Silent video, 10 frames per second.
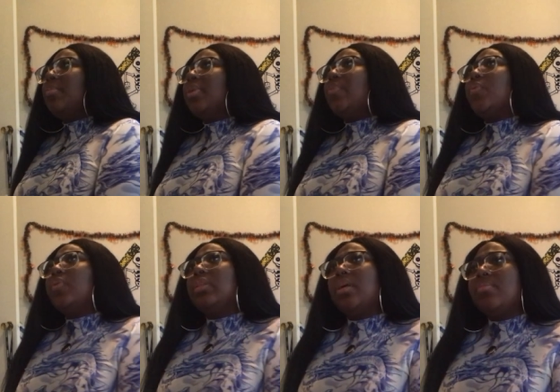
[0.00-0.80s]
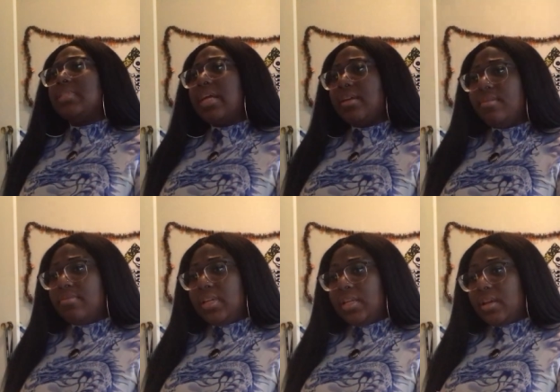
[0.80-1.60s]
People will thumbs down a
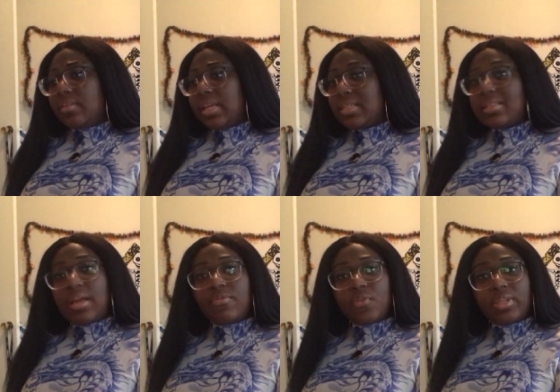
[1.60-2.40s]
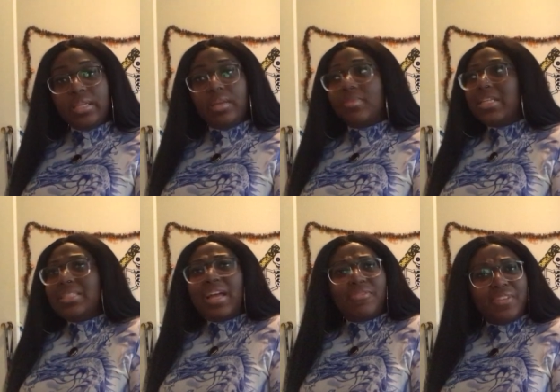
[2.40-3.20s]
video that's not for them. It's
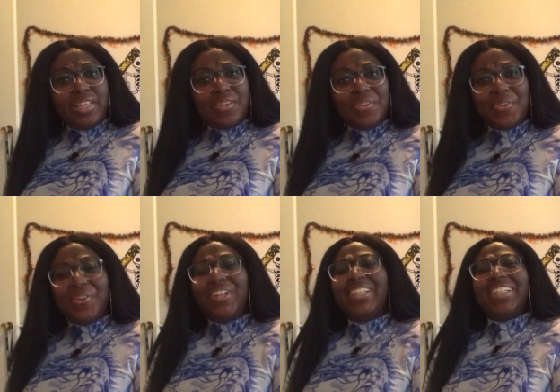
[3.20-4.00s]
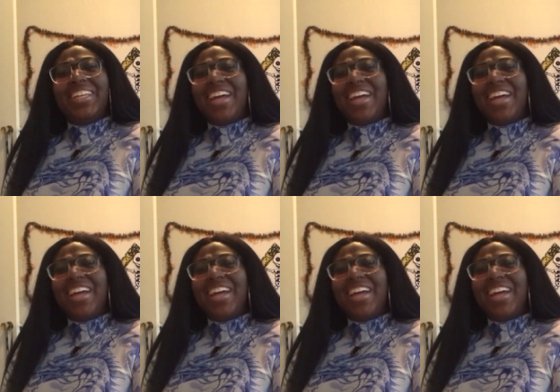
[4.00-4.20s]
not for you.